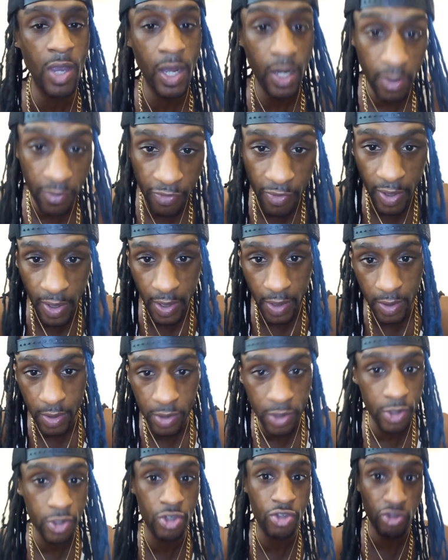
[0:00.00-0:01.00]
trying to
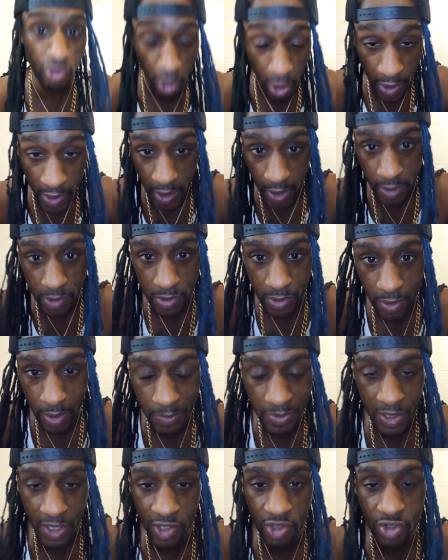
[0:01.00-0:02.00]
fucking destroy us? You
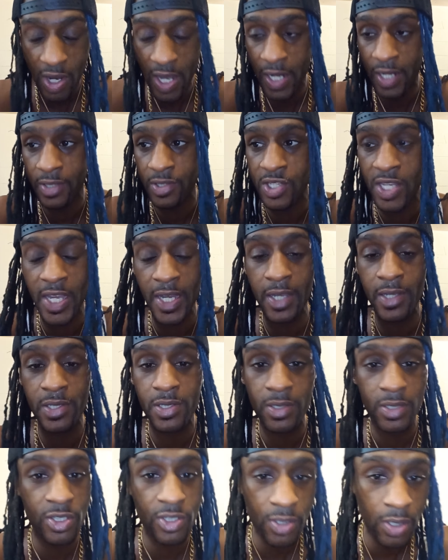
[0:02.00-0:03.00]
know what I'm saying? Trying to take
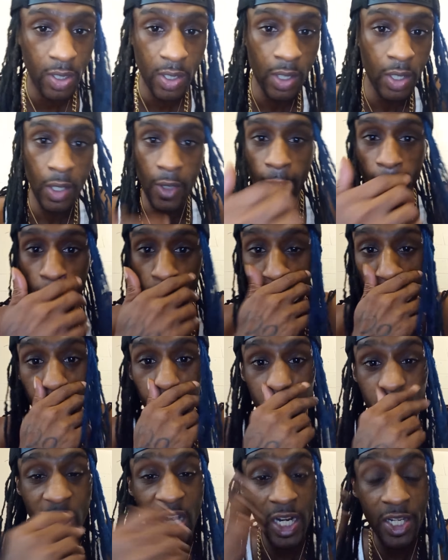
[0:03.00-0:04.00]
us,
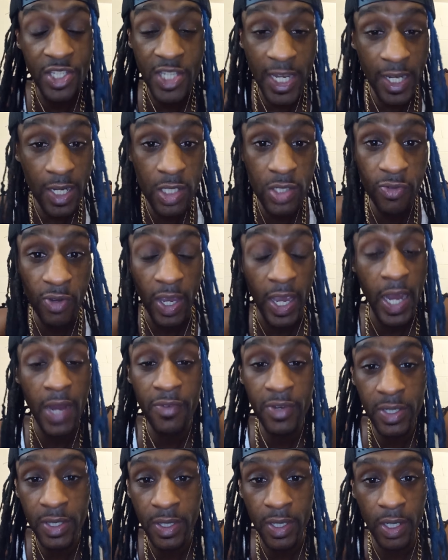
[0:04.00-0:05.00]
trying to take us for
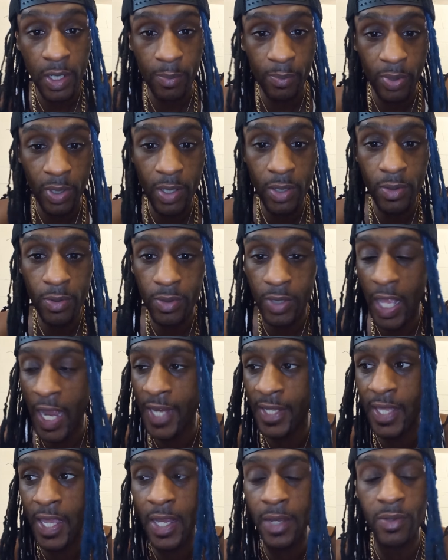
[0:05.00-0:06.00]
everything, bro.
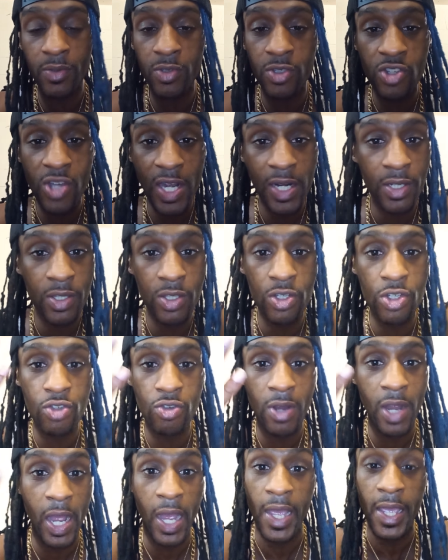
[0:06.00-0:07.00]
Like, they trying to
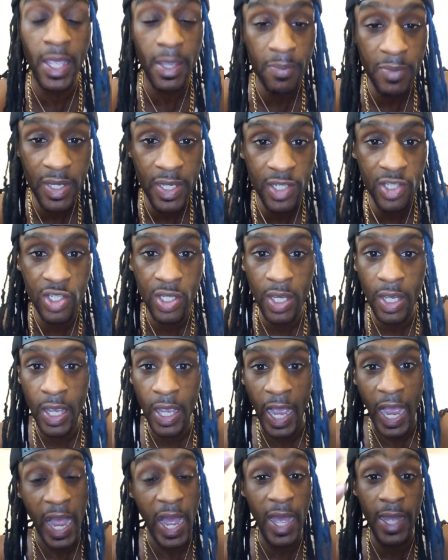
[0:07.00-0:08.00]
destroy our image,
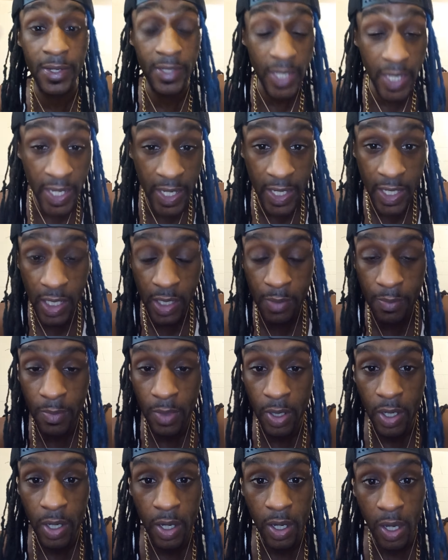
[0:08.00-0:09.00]
our
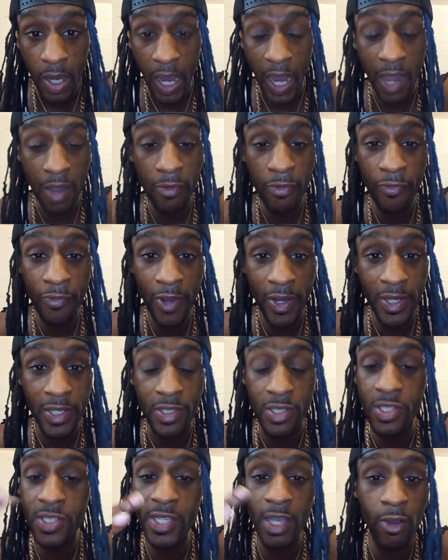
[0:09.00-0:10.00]
name, our
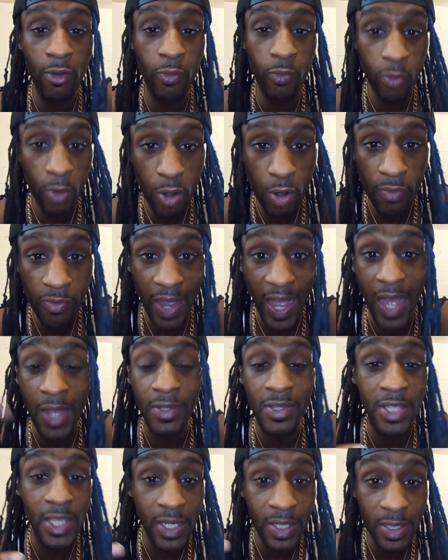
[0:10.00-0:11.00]
fucking self-worth,
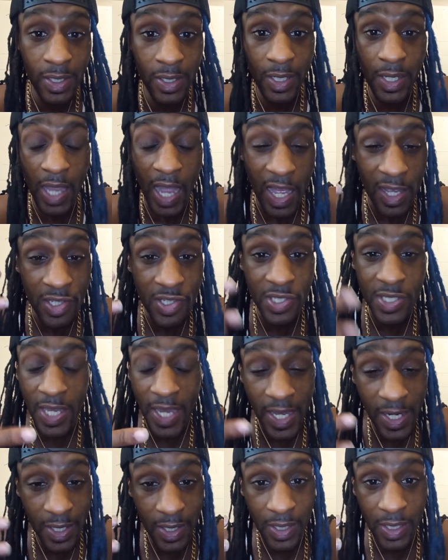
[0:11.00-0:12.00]
our dignity, our
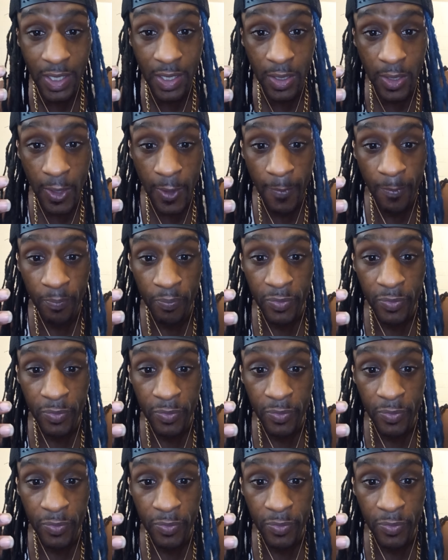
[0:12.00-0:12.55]
sanity,